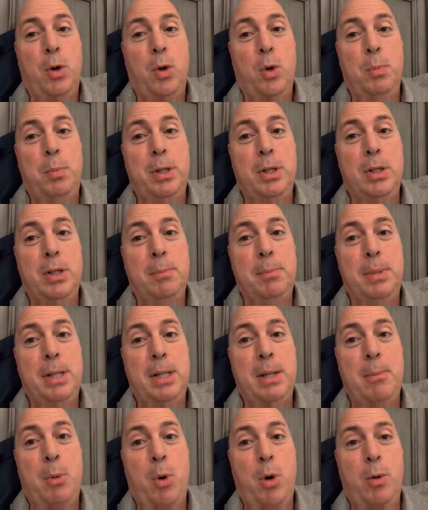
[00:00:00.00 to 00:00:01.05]

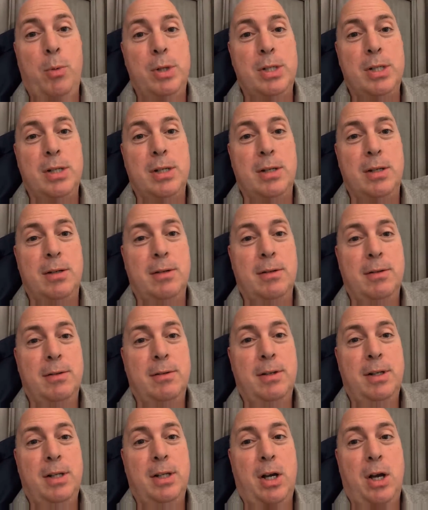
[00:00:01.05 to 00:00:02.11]
Billy Boy was
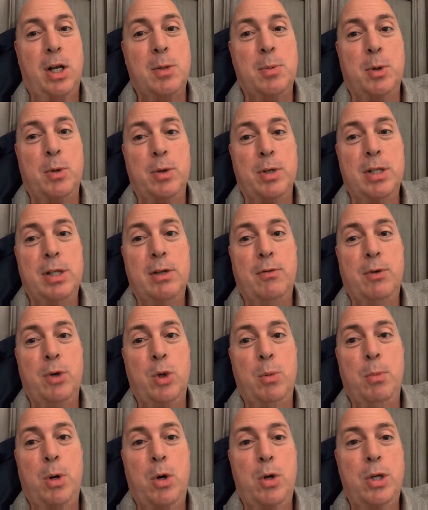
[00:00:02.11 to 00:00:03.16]
in the hospital recently for
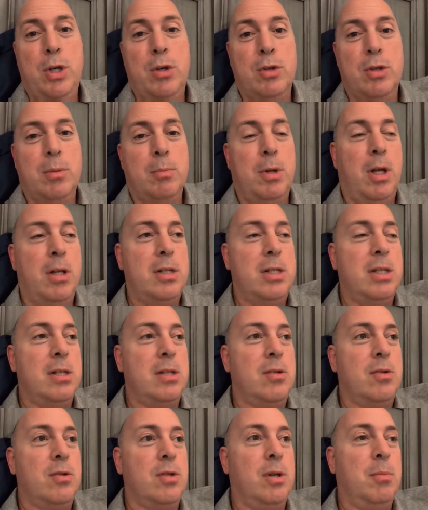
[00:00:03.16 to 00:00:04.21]
pneumonia or some
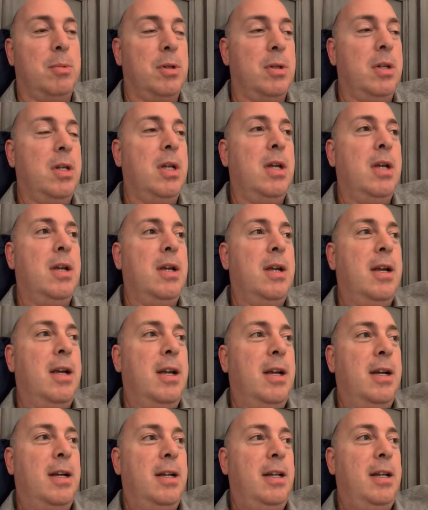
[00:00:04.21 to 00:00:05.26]
nonsense or something.
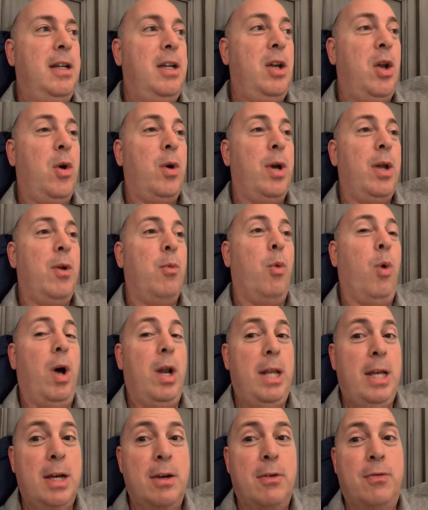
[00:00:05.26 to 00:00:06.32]
And
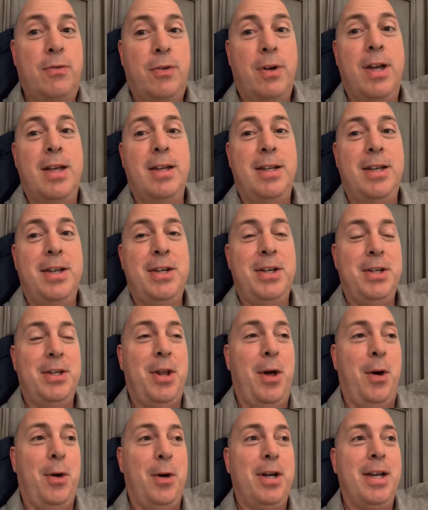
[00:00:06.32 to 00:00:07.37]
what if,
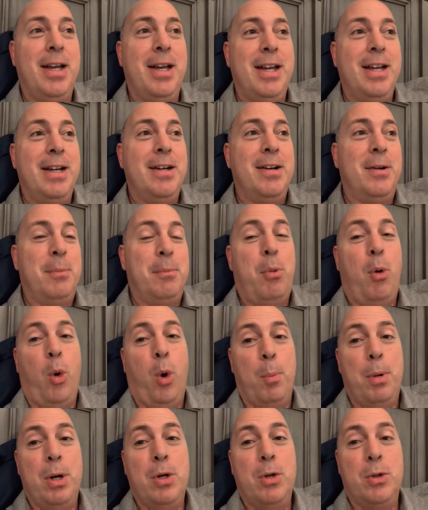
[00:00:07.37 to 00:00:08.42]

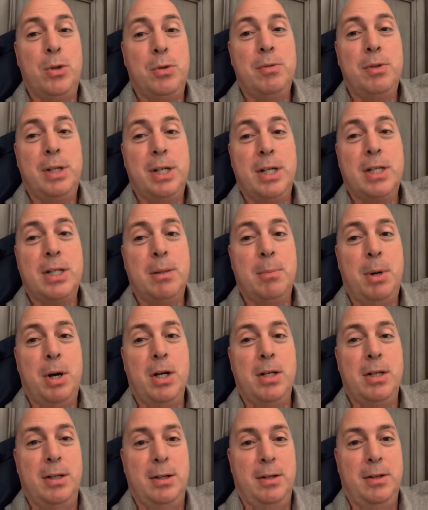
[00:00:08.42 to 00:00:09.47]
poor Bill kicks the
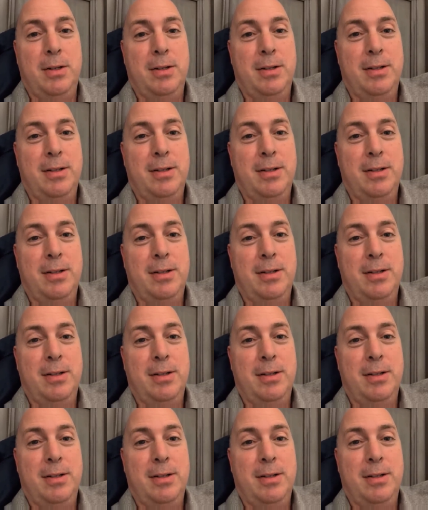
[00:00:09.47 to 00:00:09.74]
bucket